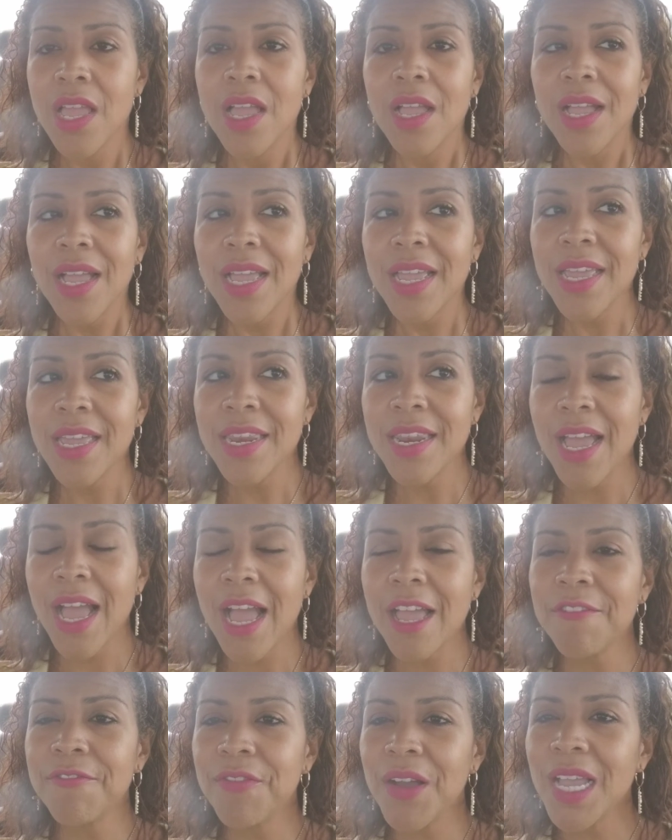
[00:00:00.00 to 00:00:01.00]
And
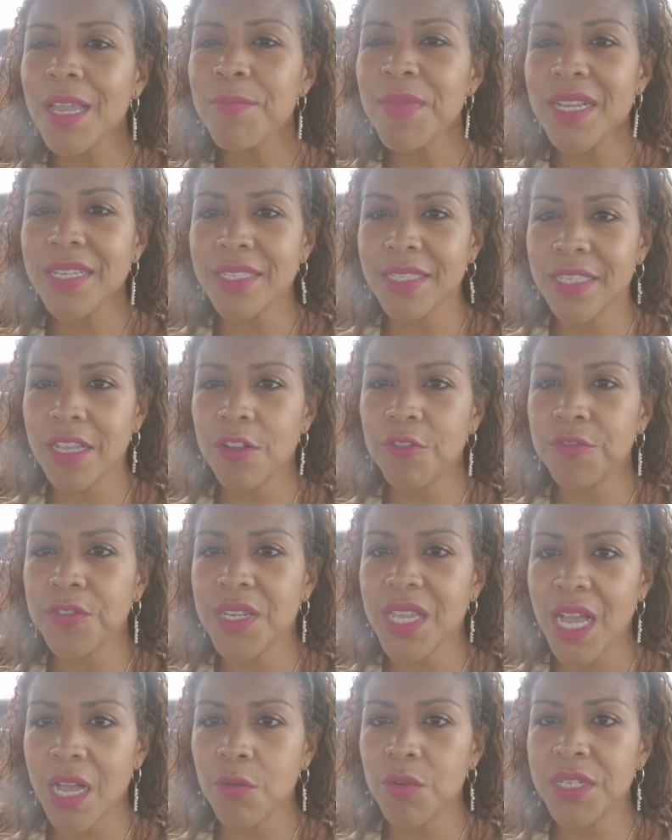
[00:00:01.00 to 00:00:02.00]
I find myself
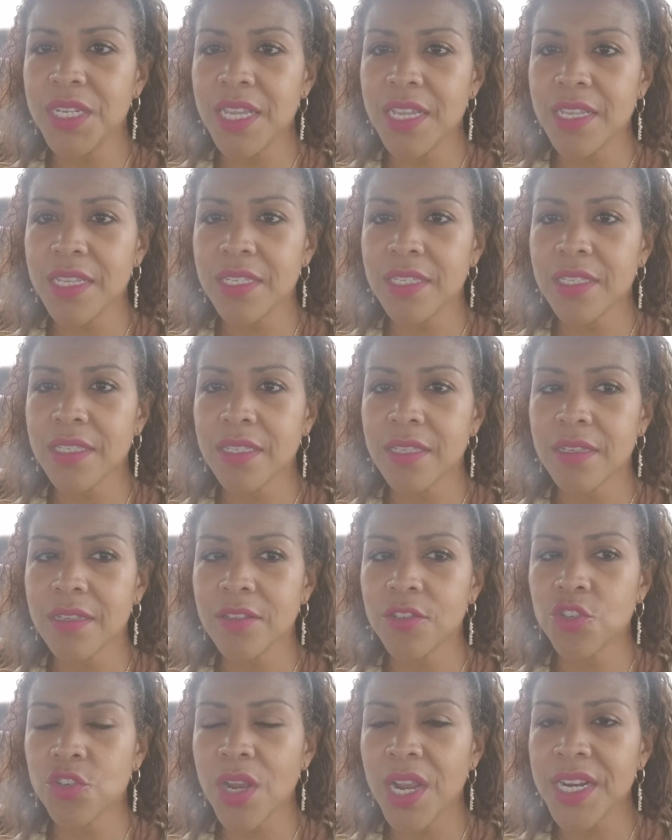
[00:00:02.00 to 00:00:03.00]
nowadays
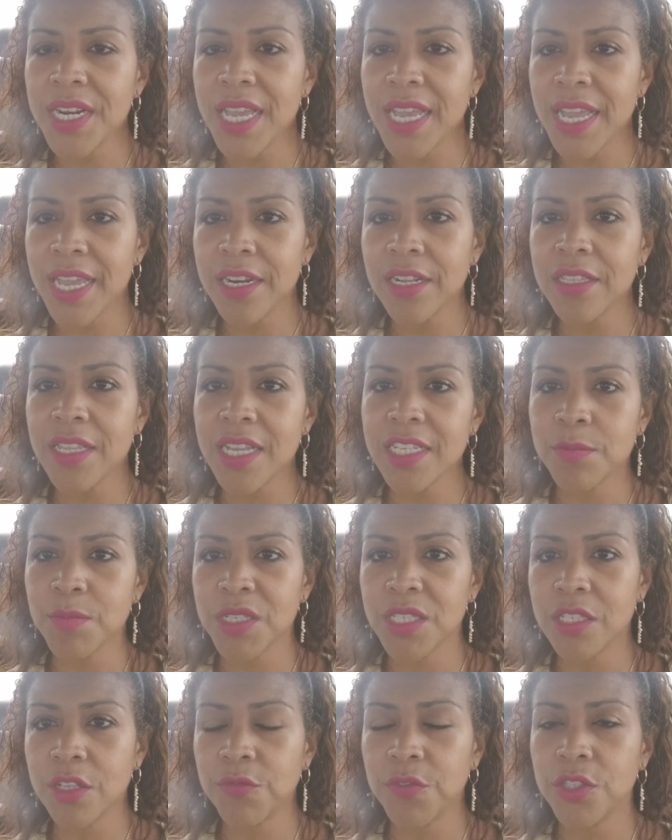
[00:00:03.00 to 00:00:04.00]
trying to analyze
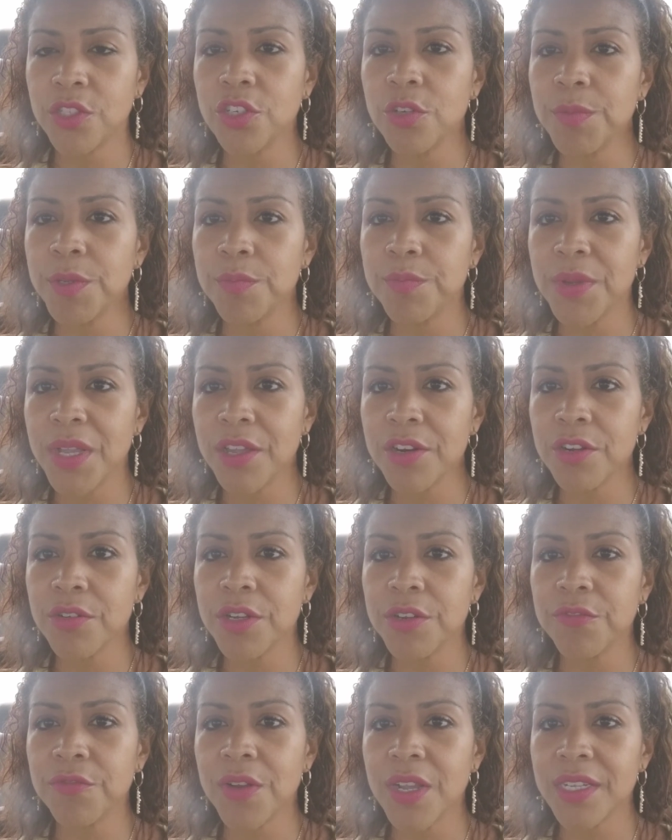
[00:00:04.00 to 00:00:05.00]
myself a little bit better
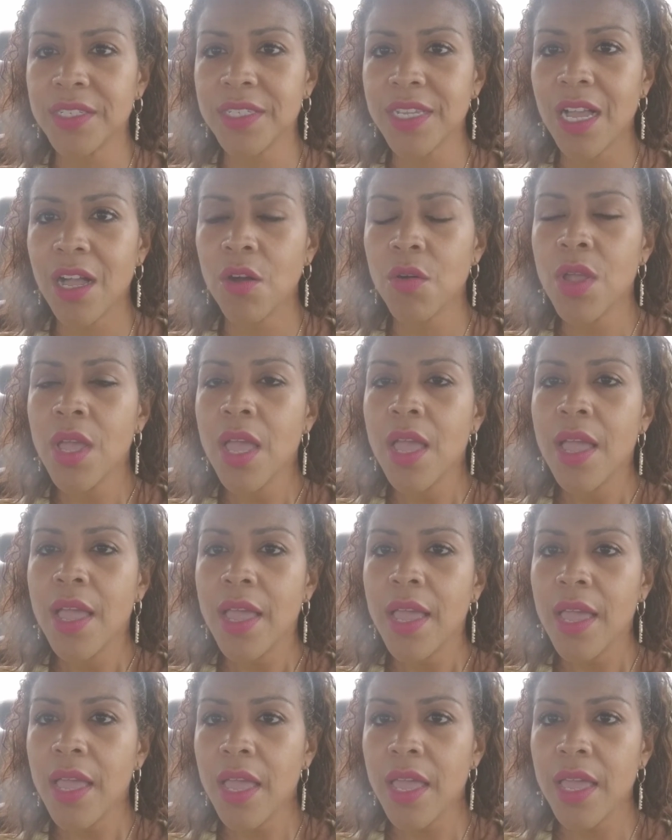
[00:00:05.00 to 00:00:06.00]
and find out,
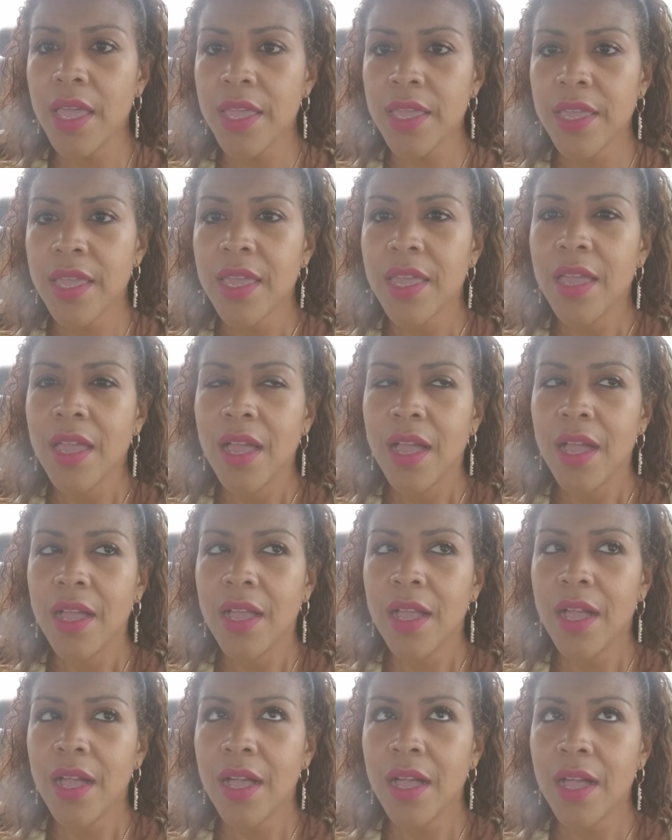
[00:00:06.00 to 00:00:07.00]
hey,
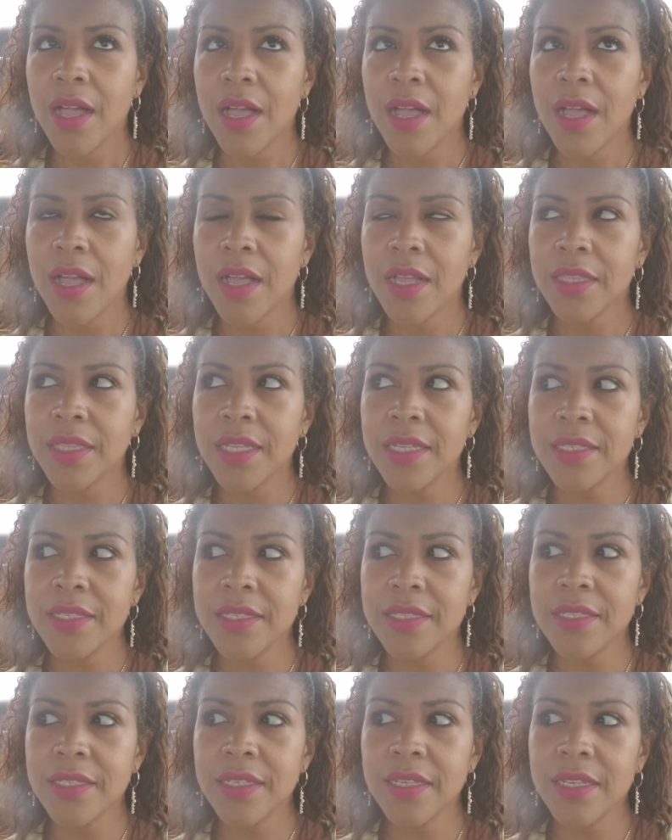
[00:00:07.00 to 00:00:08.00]
let's
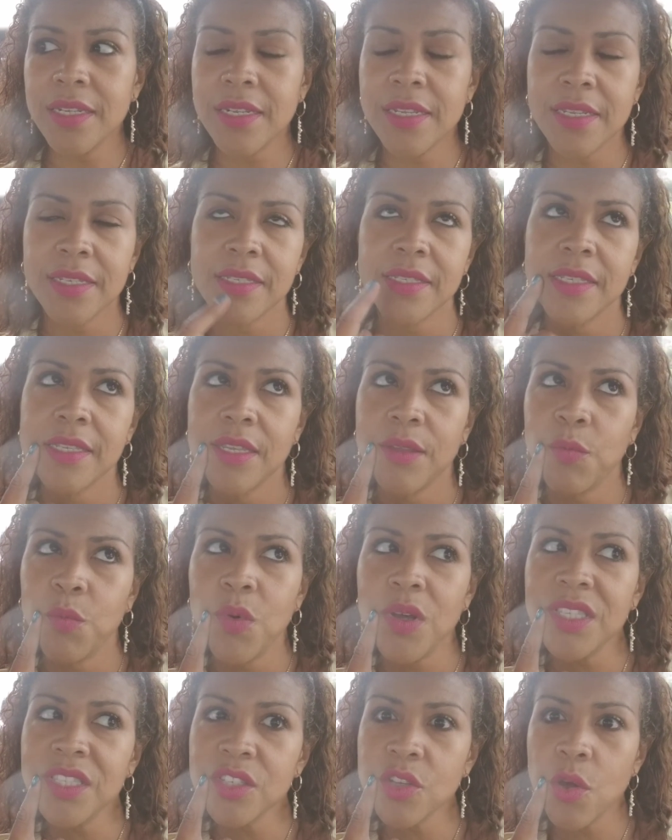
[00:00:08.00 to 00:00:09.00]
see, Nisi,
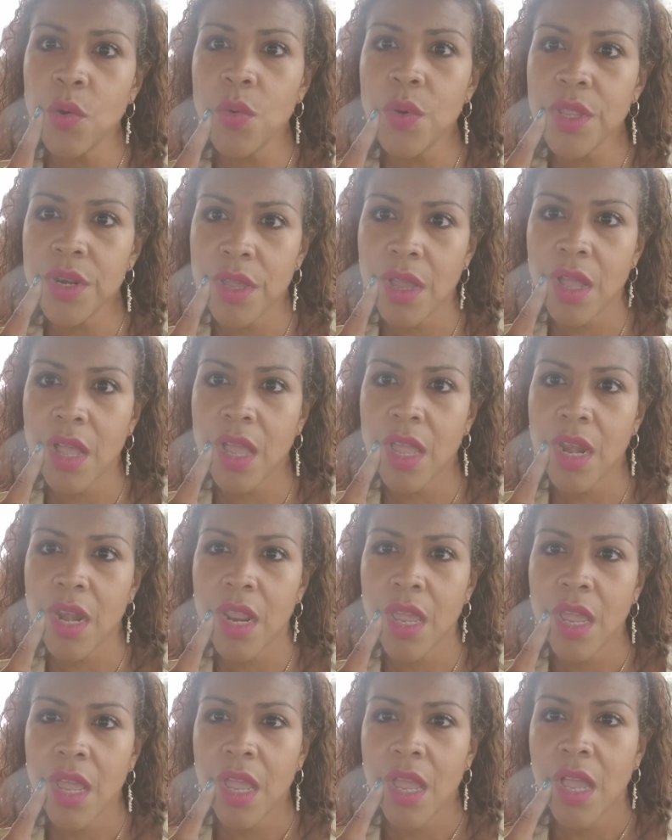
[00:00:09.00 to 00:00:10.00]
what's going
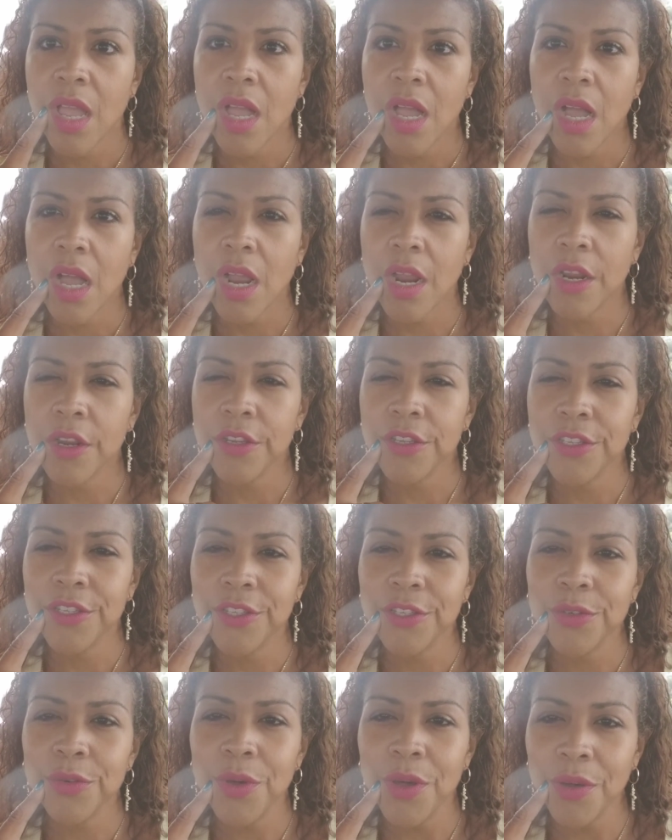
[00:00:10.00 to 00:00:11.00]
on? Are
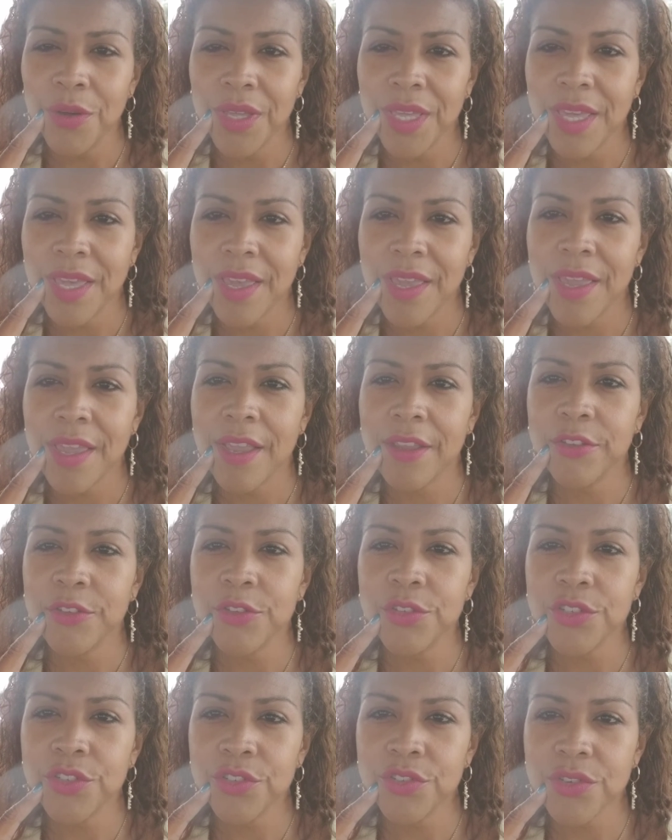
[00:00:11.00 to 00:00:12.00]
you okay? Are
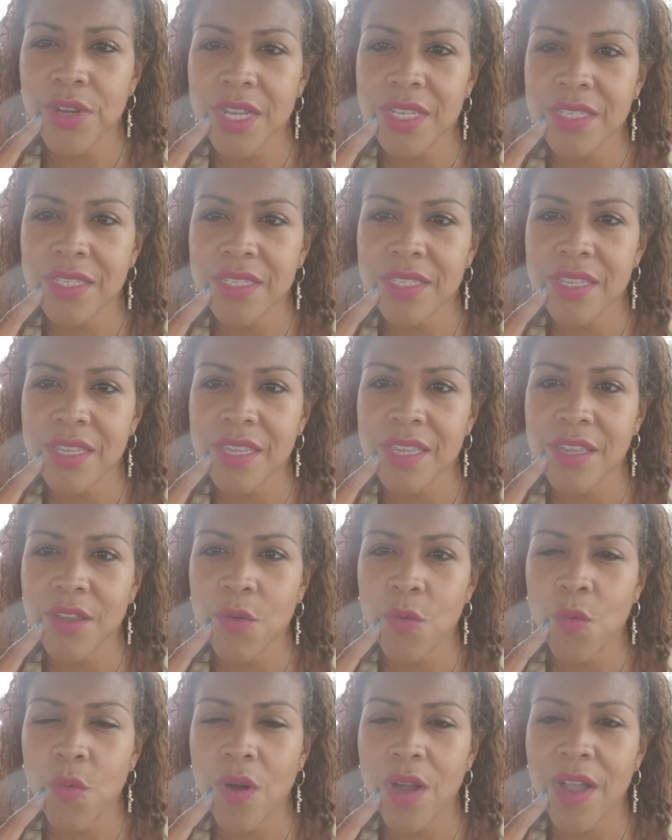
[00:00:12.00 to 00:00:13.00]
you stressing?
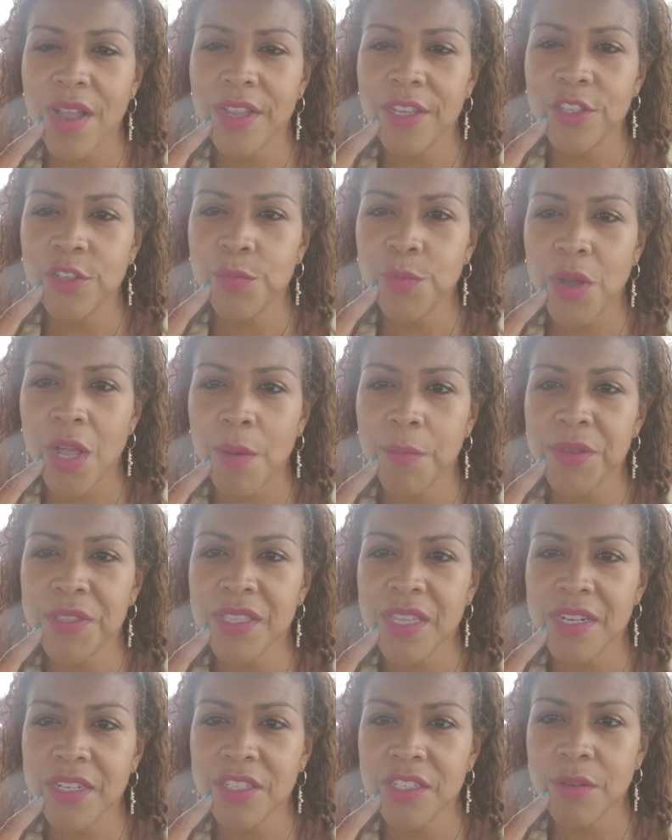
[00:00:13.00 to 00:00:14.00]
Why are you popping
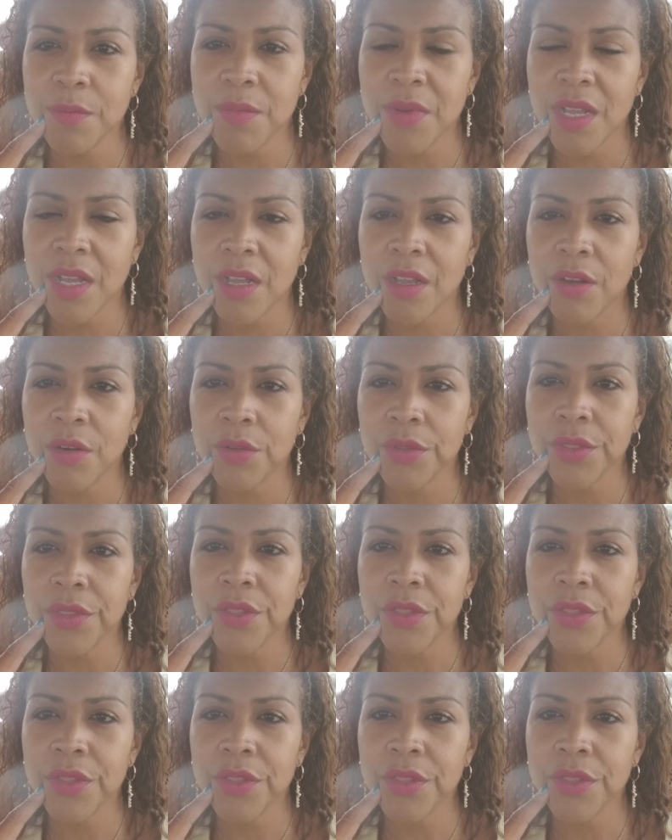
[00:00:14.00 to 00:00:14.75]
that in your mouth?